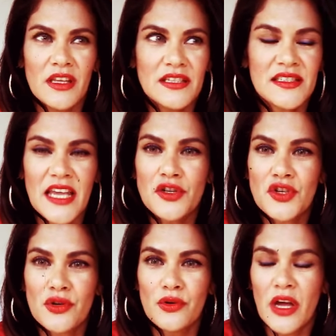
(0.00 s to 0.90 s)

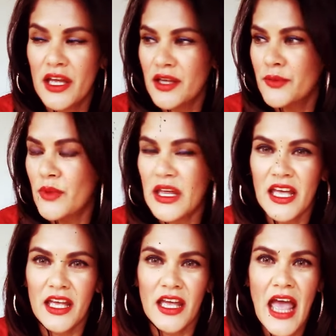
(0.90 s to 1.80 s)
central, uh,
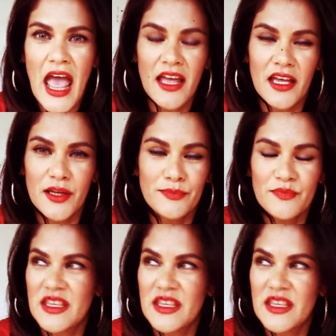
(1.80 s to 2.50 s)
uh, um,